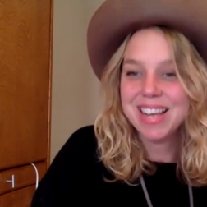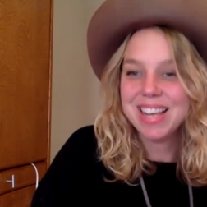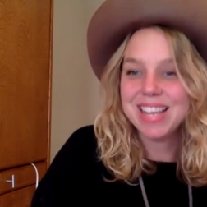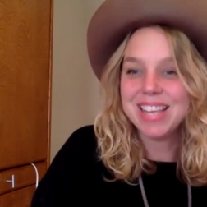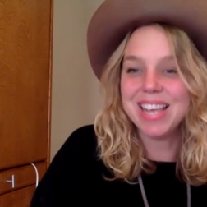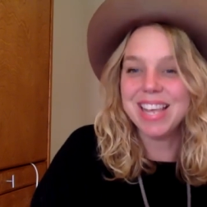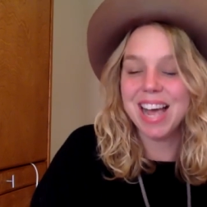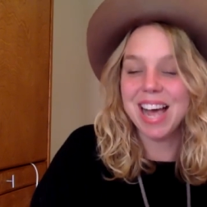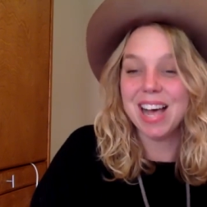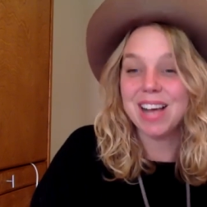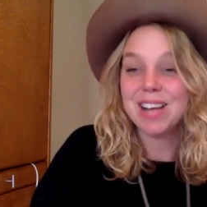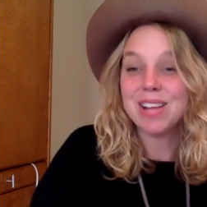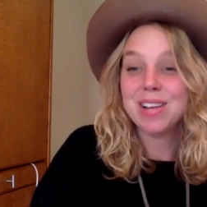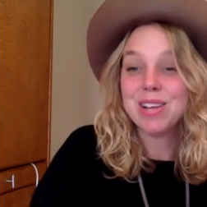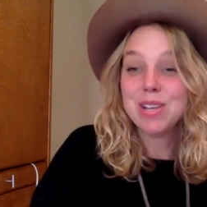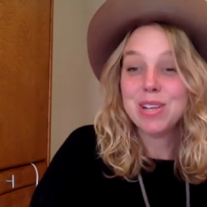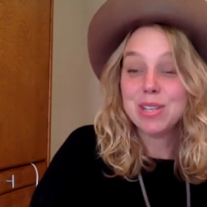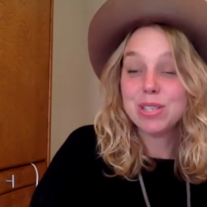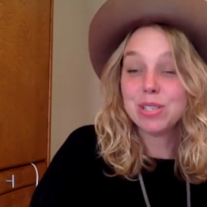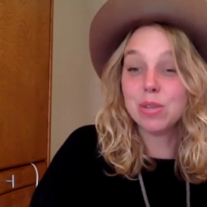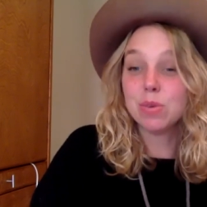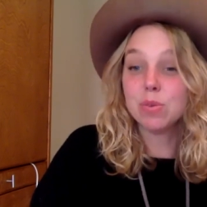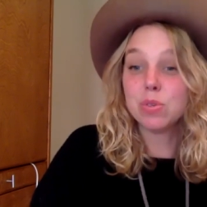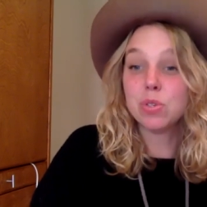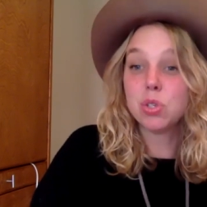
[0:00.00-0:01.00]
Yeah.
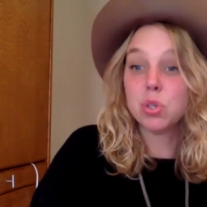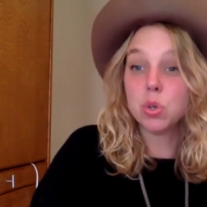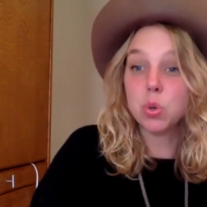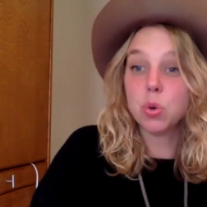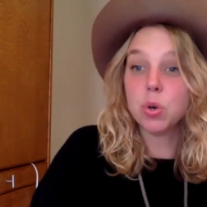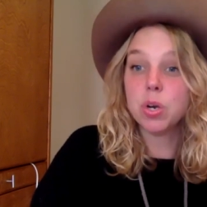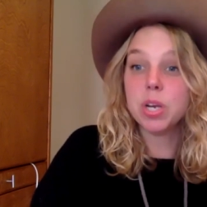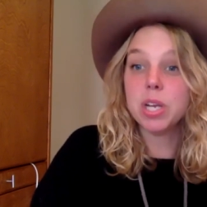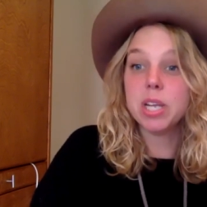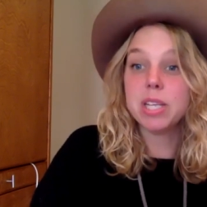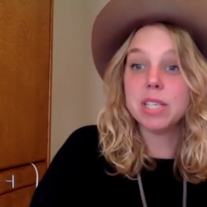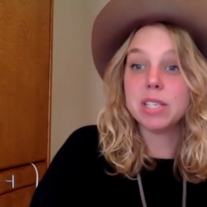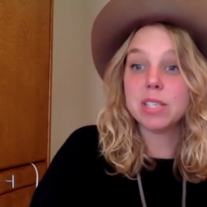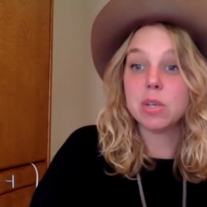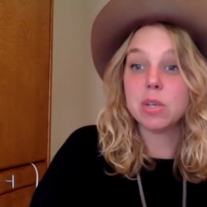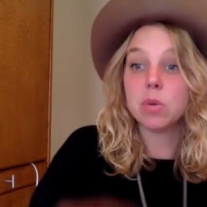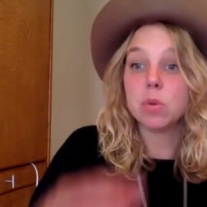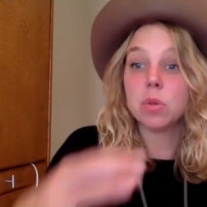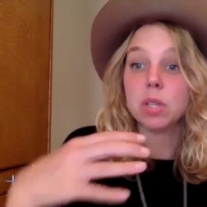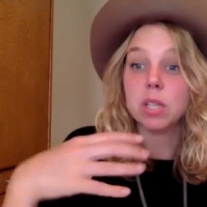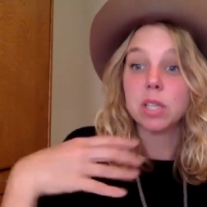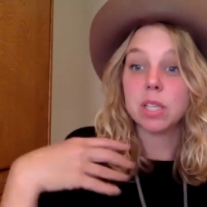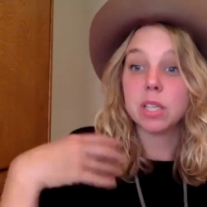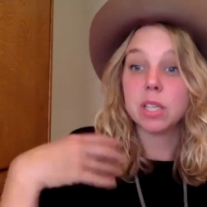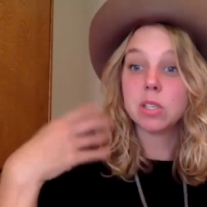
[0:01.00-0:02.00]
So story.
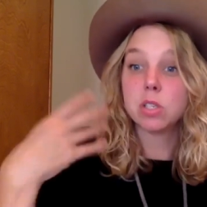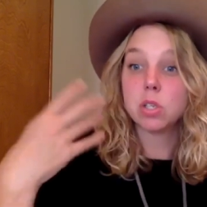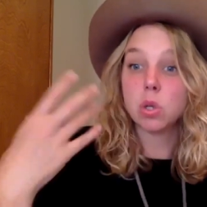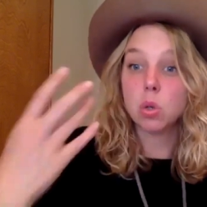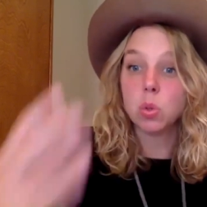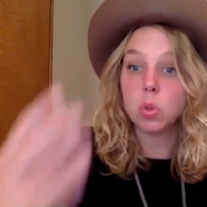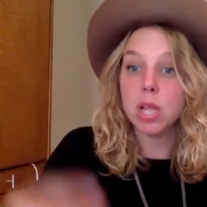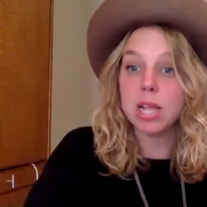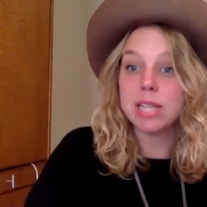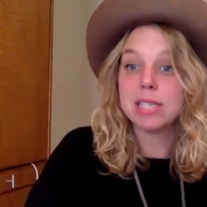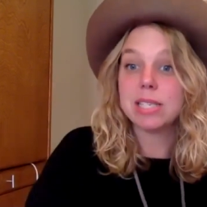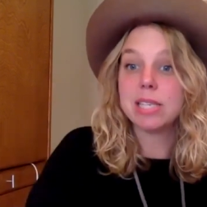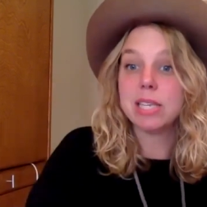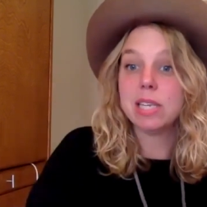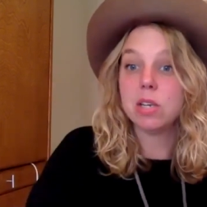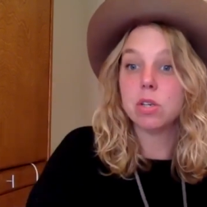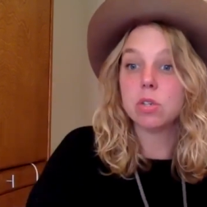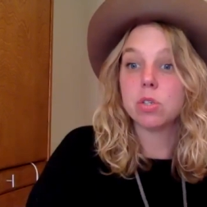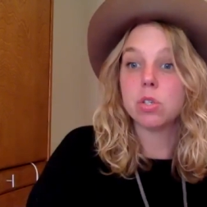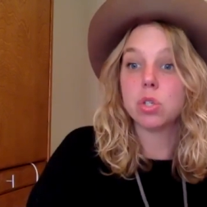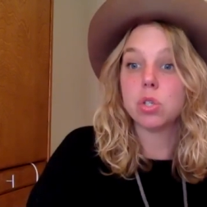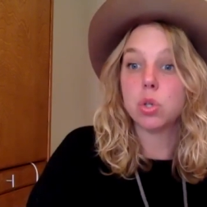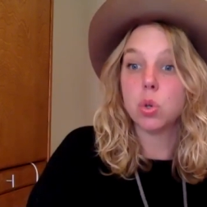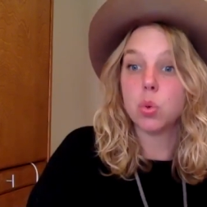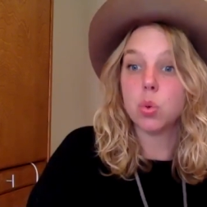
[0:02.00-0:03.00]
So so let's hear
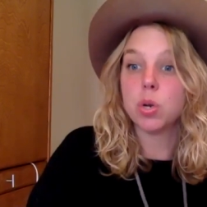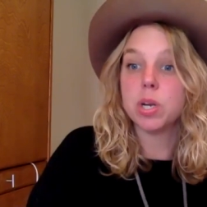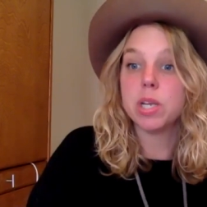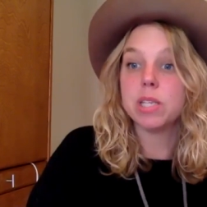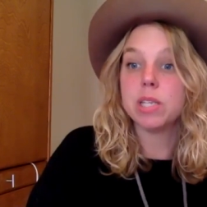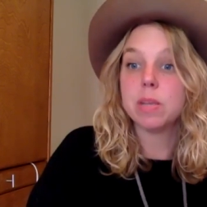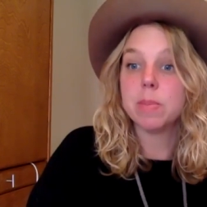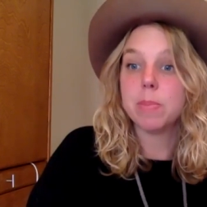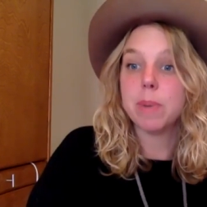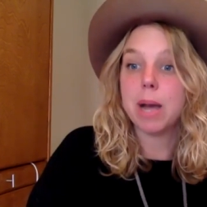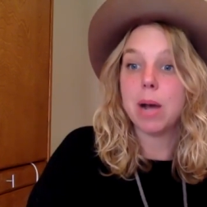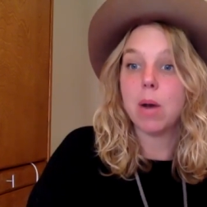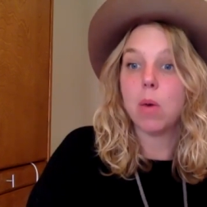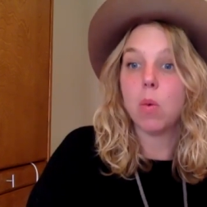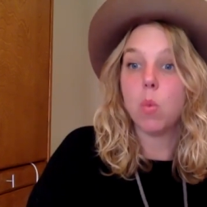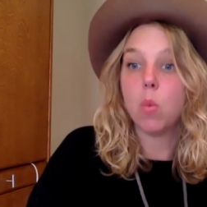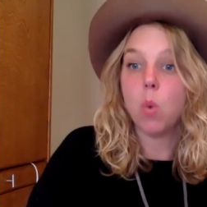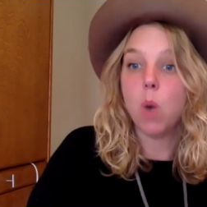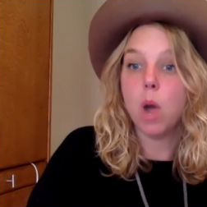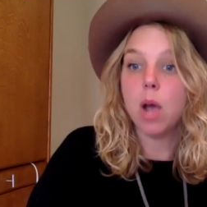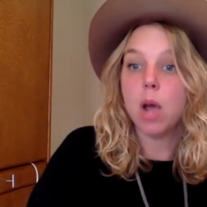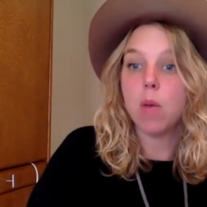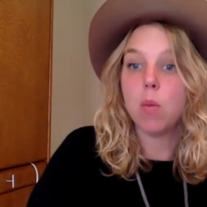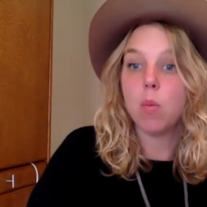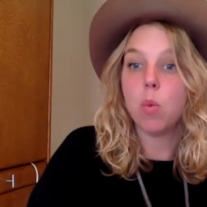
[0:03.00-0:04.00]
stories about
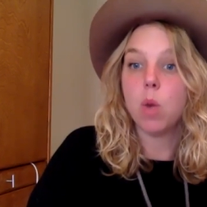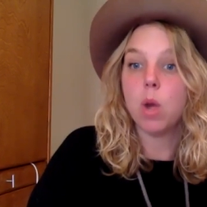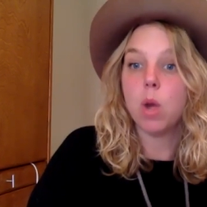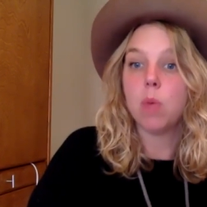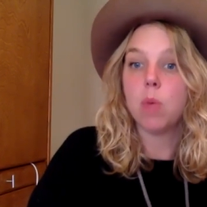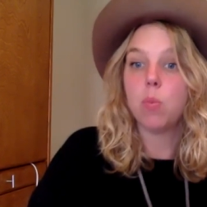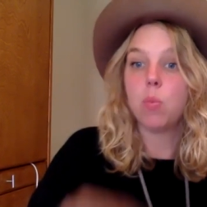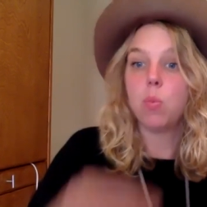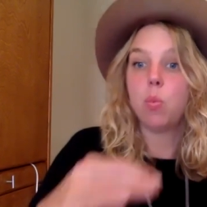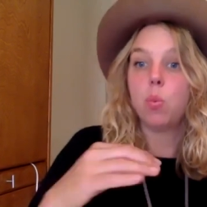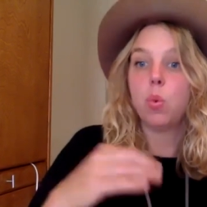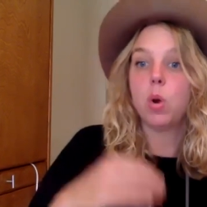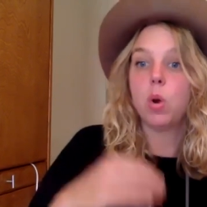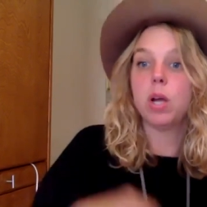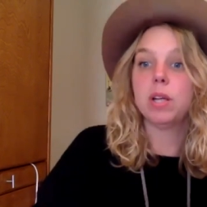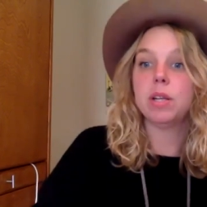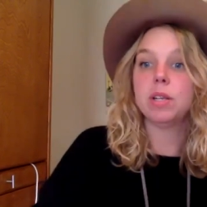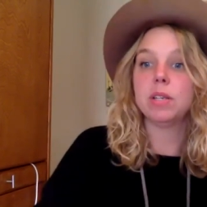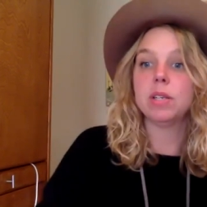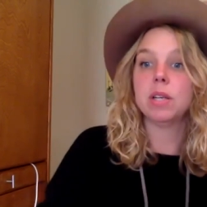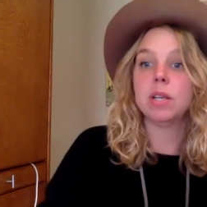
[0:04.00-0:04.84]
what what what.